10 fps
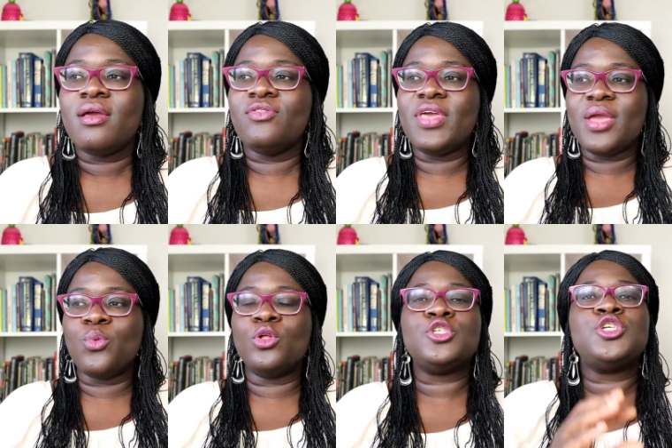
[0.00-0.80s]
they
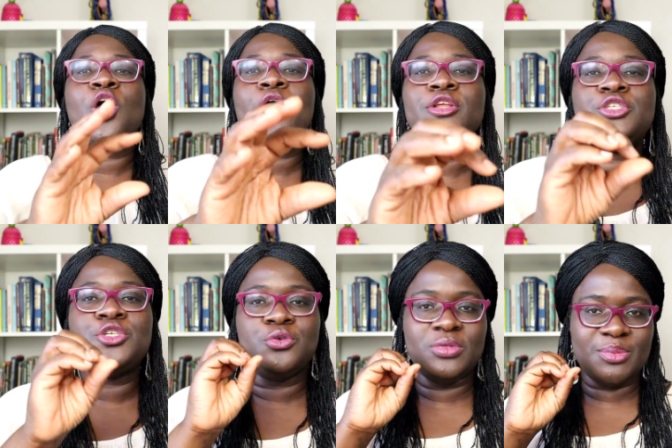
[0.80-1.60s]
will charge
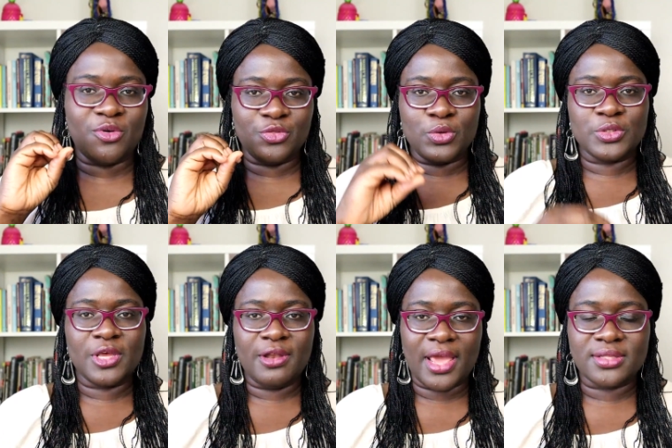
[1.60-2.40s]
you some of those
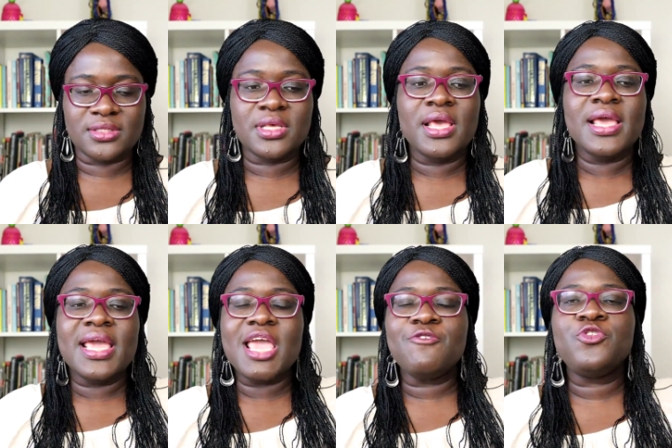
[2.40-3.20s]
connects.
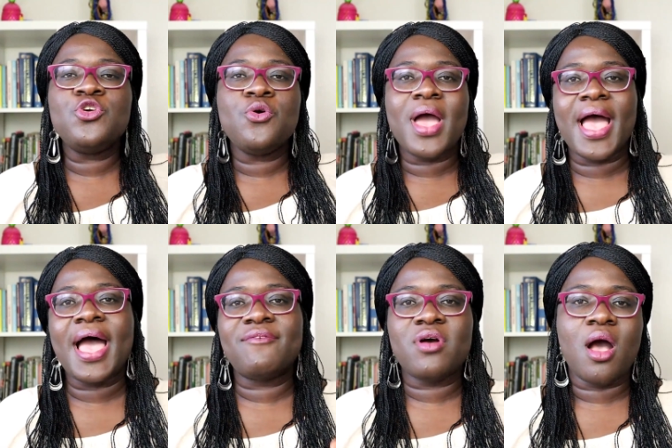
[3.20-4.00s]
If you
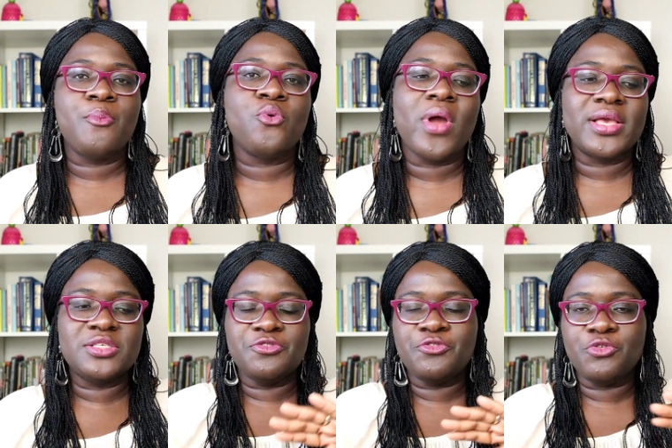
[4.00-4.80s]
have
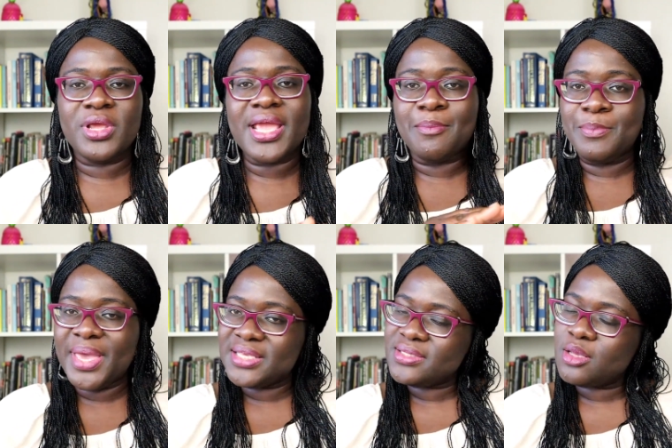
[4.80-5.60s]
Upwork's free and
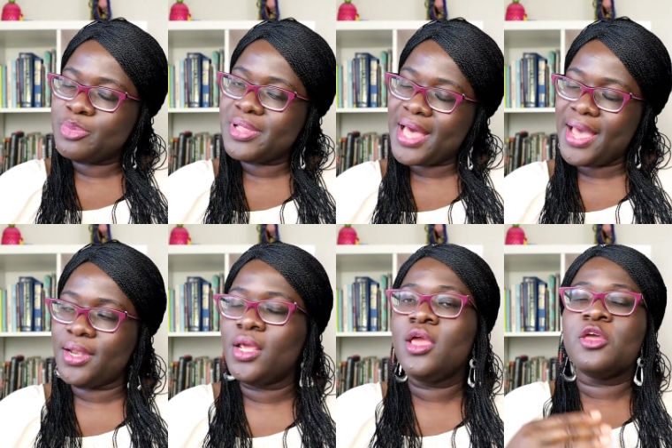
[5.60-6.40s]
basic
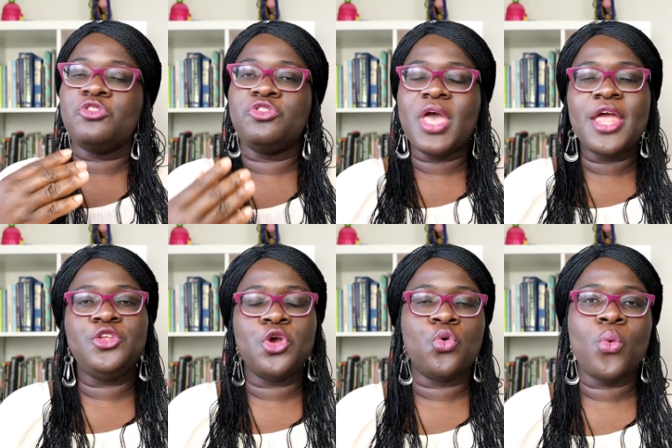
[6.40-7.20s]
plan,
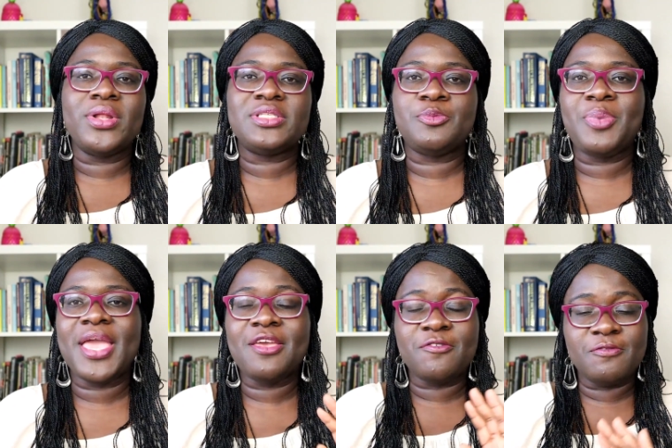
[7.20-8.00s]
then you're going to
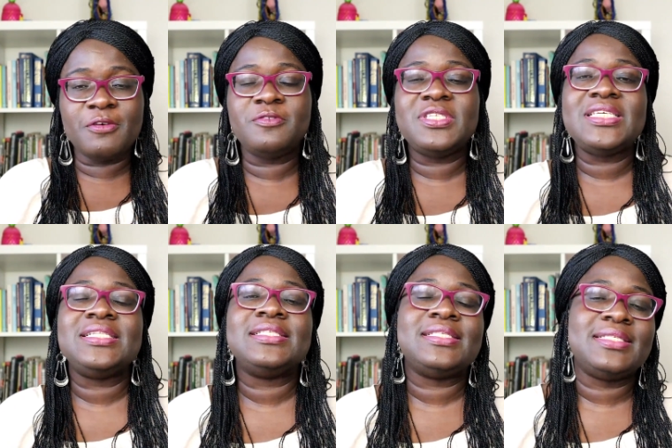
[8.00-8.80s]
pay
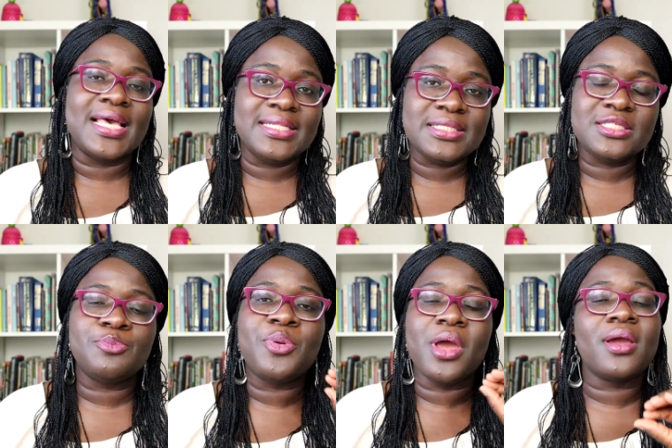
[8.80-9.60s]
fifteen cents
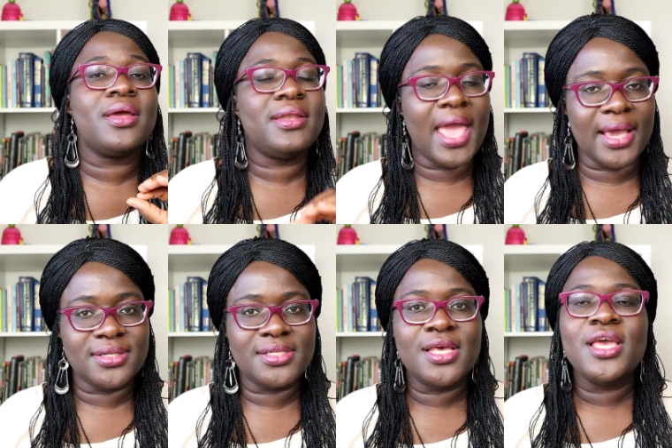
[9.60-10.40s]
per
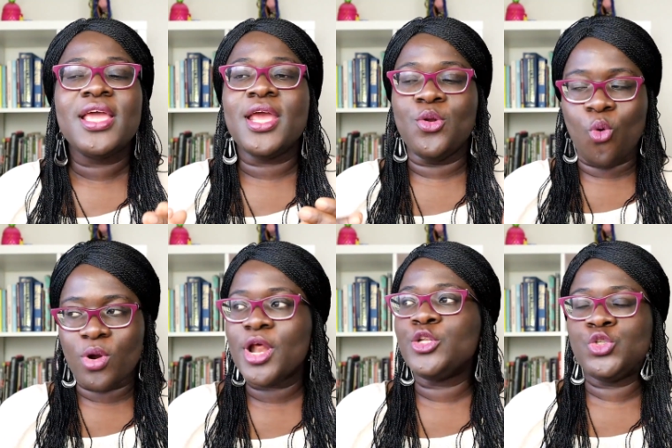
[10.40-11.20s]
connect in
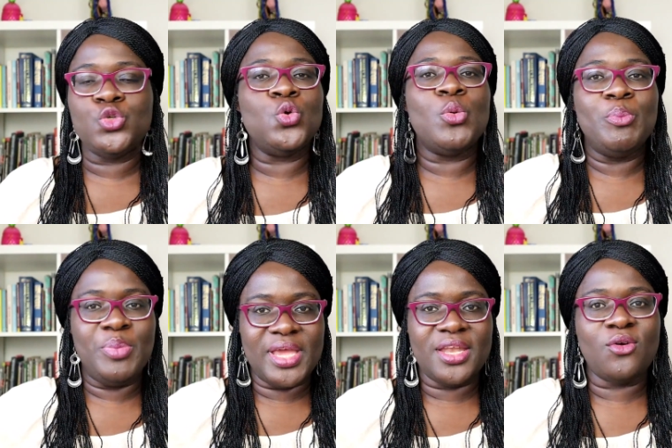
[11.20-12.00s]
order to
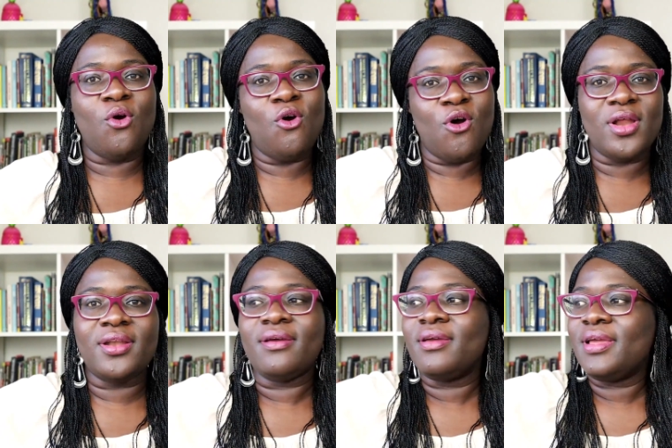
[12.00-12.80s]
bid
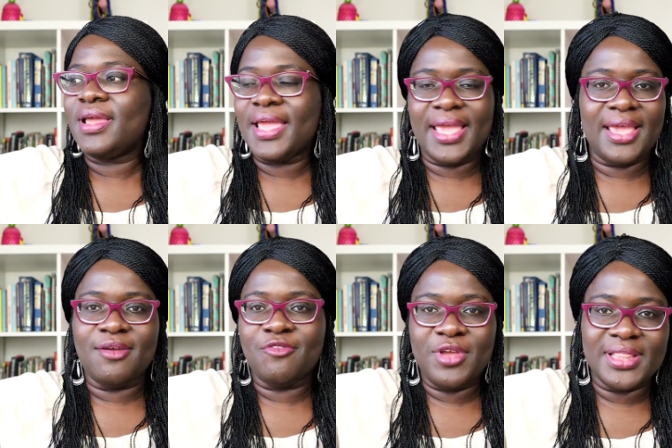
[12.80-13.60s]
on
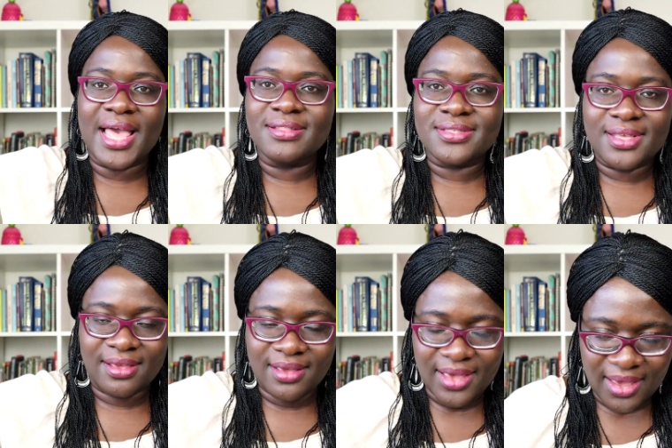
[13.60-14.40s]
a
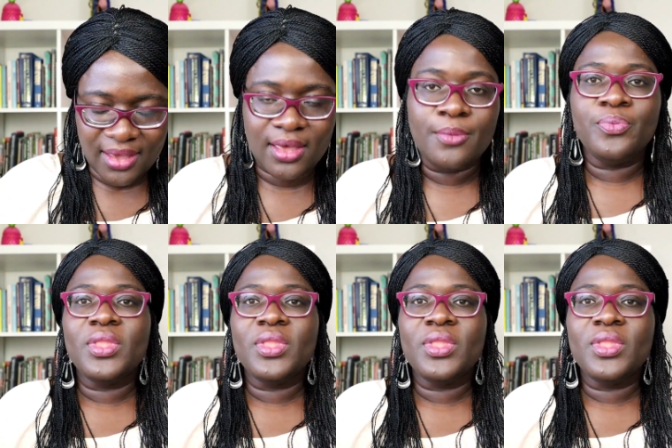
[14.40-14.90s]
freelancing gig.